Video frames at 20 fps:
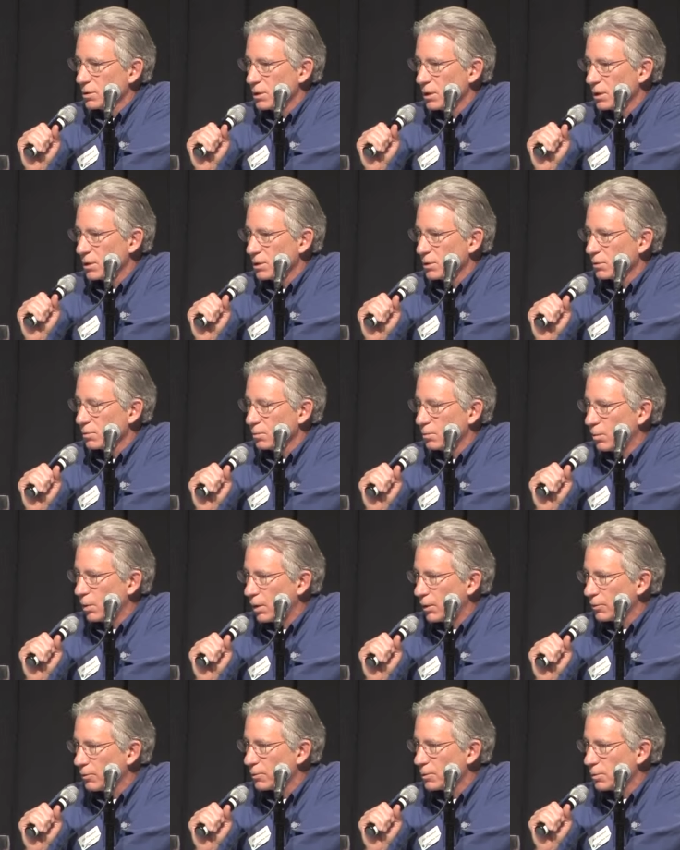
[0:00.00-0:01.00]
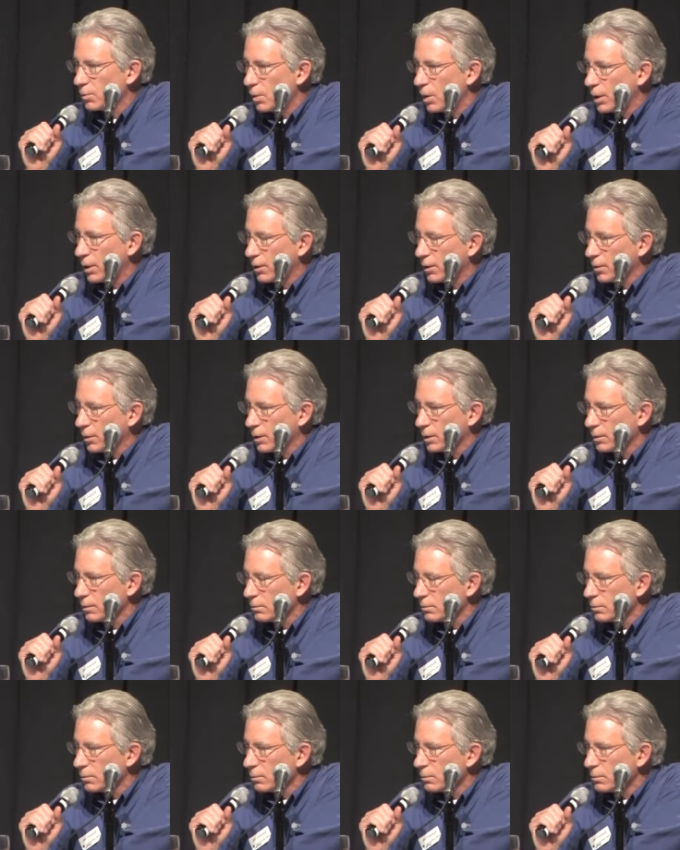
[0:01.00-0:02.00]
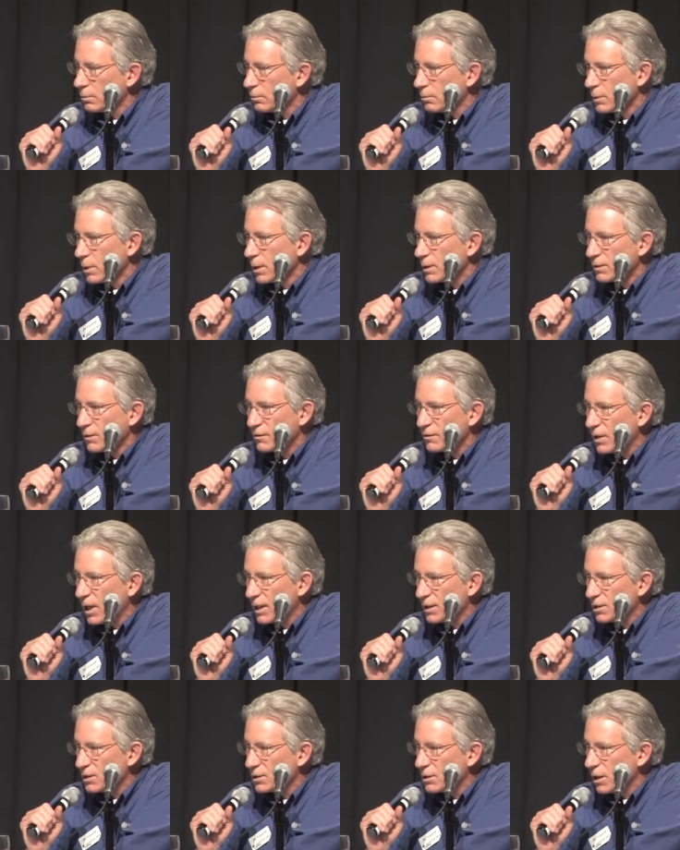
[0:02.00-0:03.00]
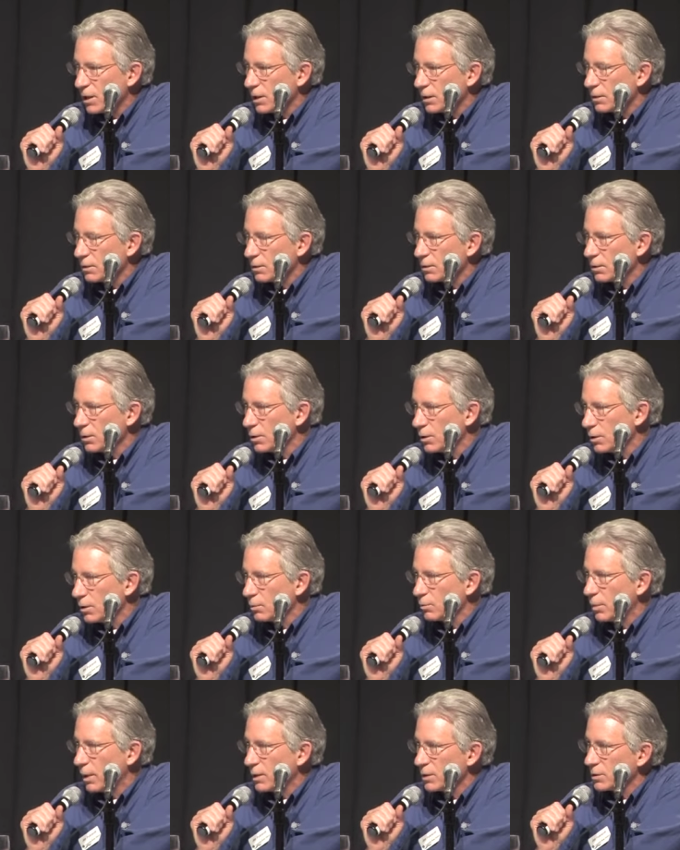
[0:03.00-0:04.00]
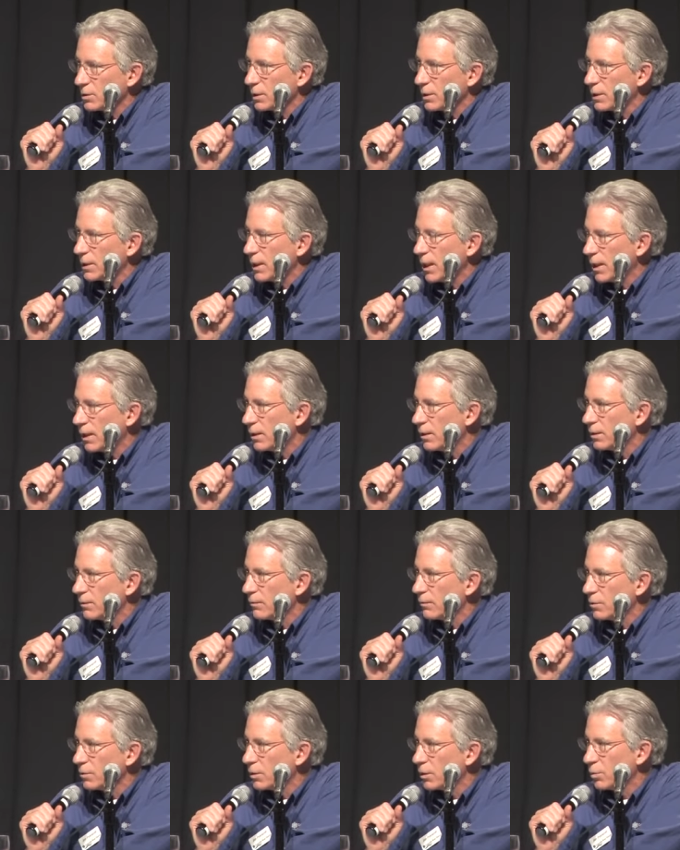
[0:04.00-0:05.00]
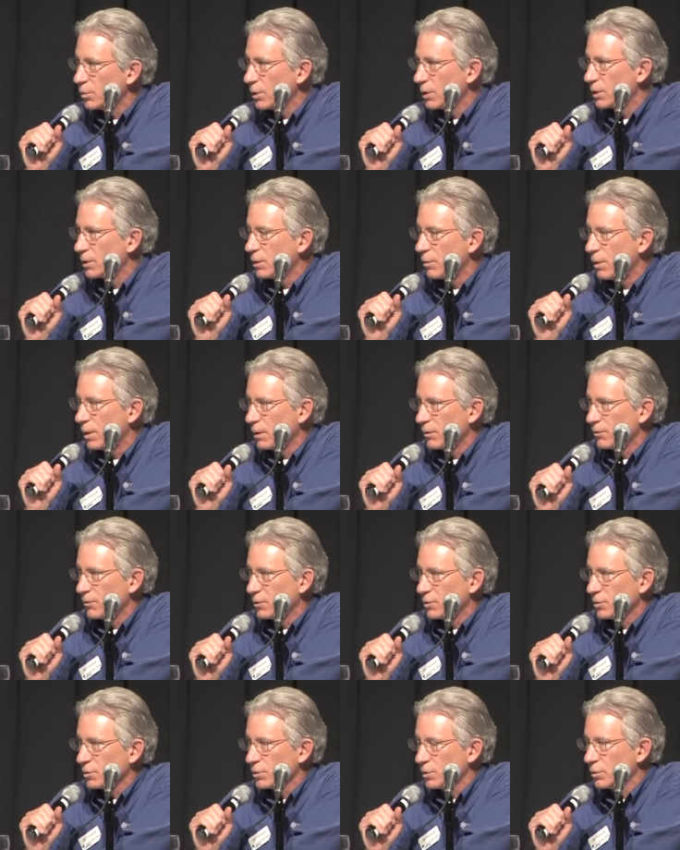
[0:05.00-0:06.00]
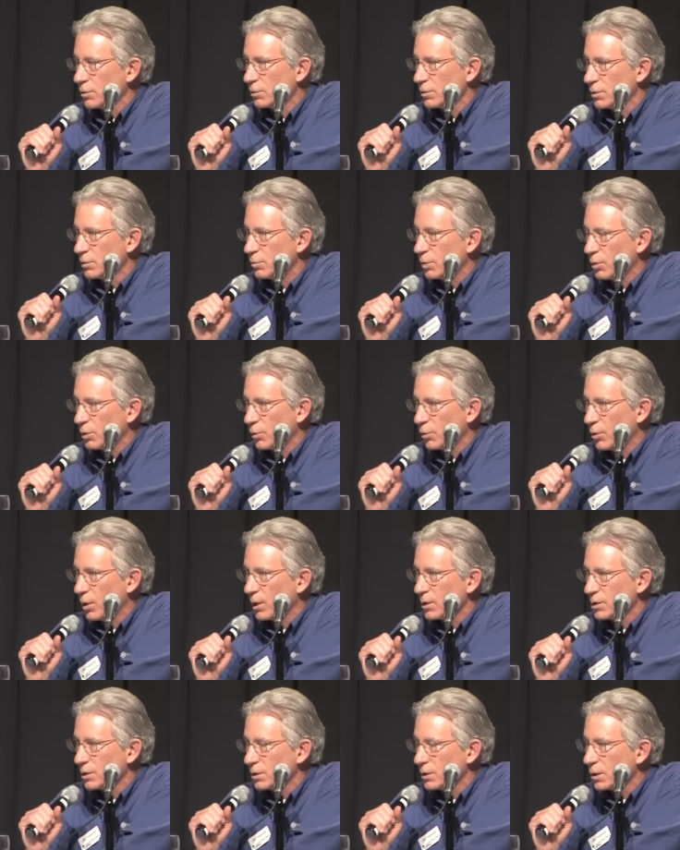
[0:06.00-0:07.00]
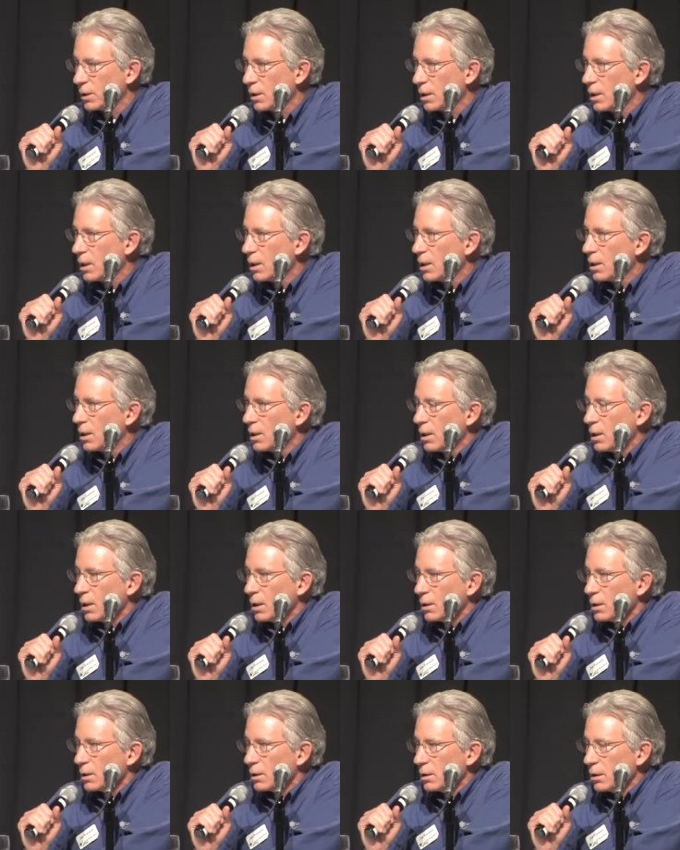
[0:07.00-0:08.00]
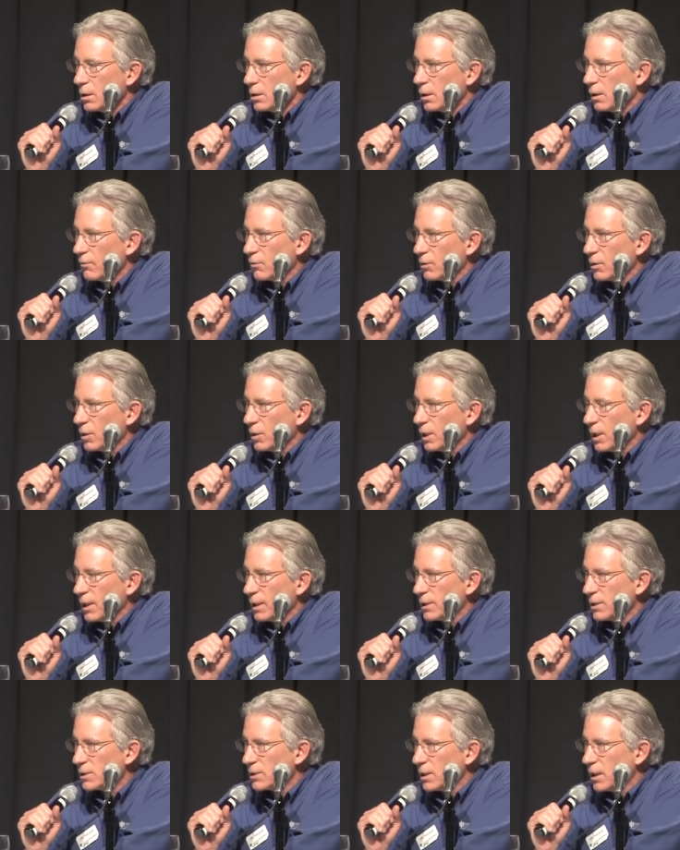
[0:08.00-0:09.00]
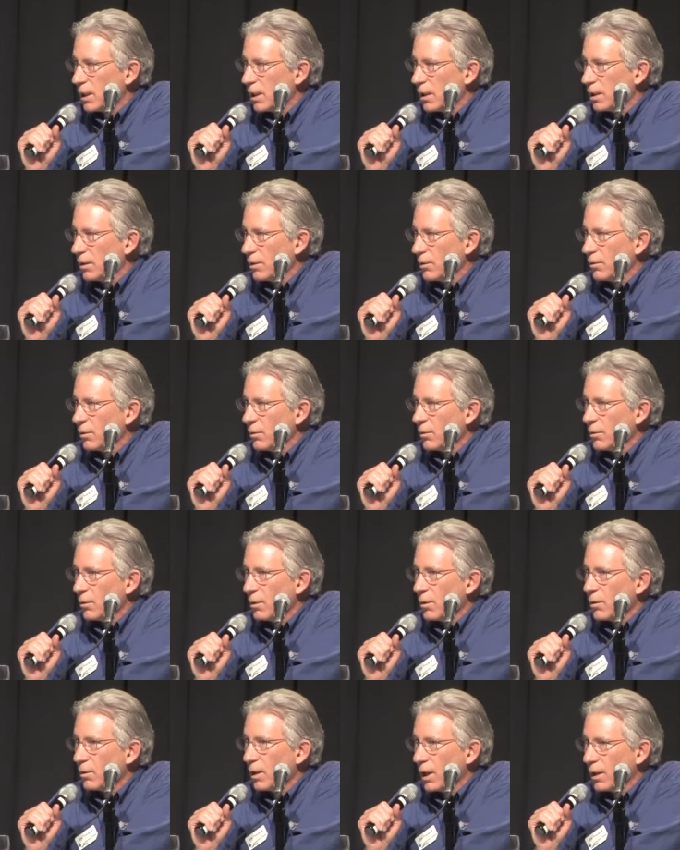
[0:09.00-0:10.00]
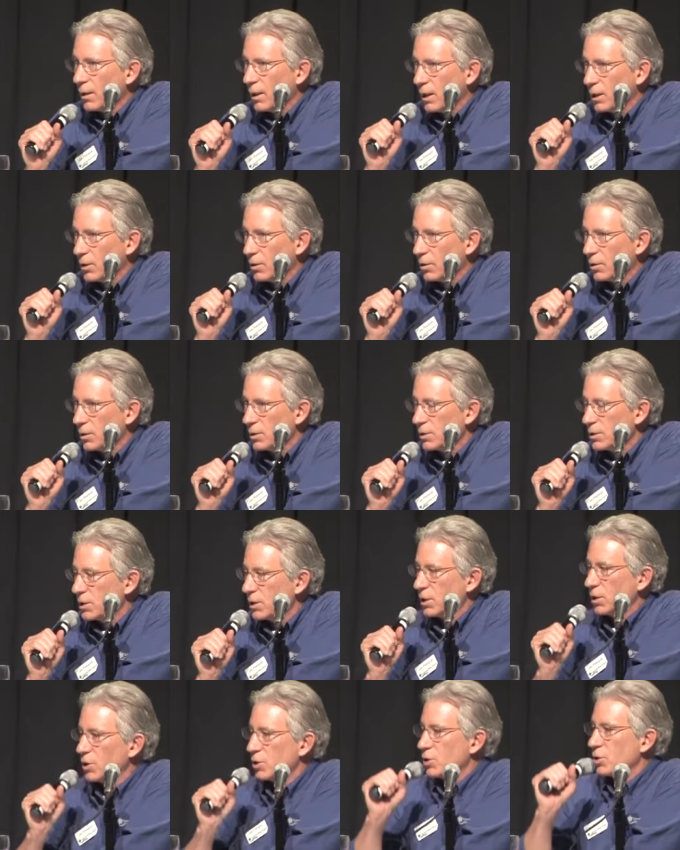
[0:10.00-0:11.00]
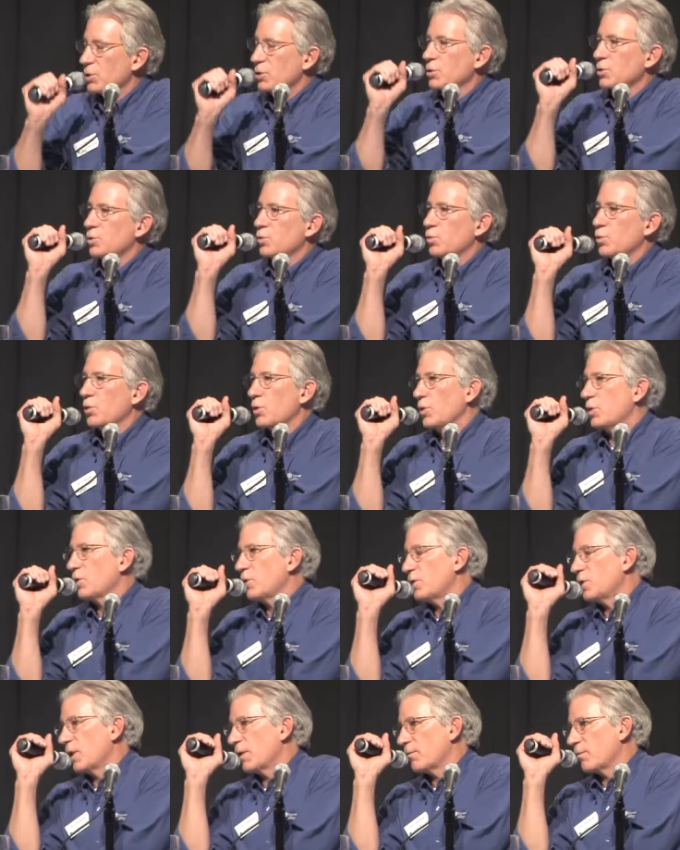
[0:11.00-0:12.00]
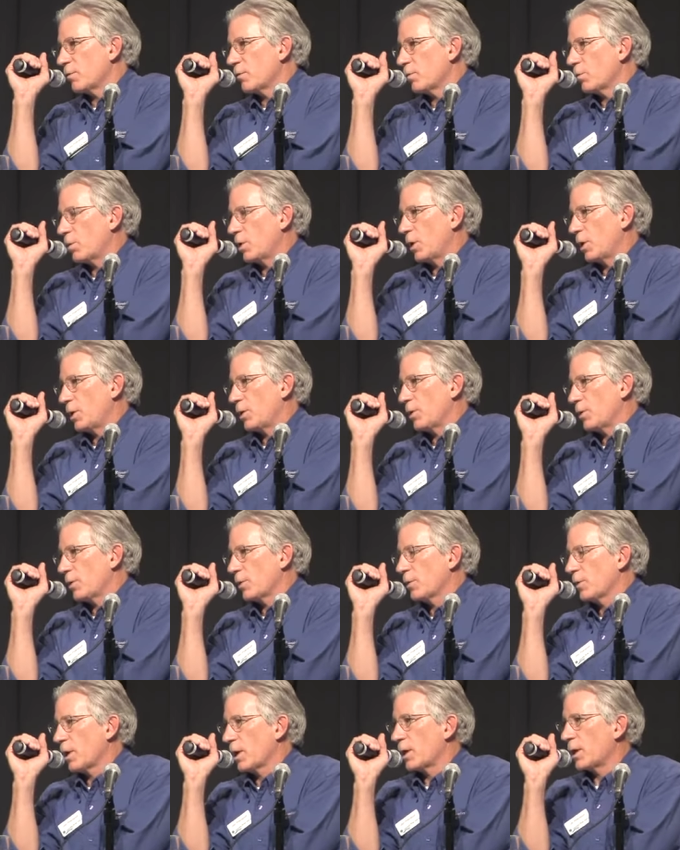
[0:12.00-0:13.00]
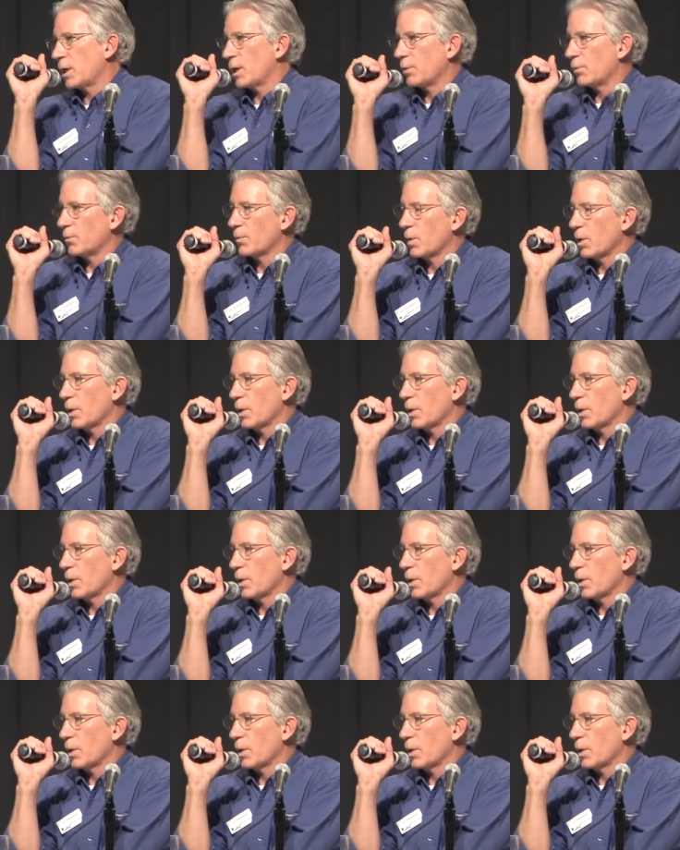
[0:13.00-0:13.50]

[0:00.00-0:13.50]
says water is water, and it's a flat state, and you can basically get it if you could put it to beneficial use, build a project. Nevertheless, uh, that, that caused the issues with Denver water, um,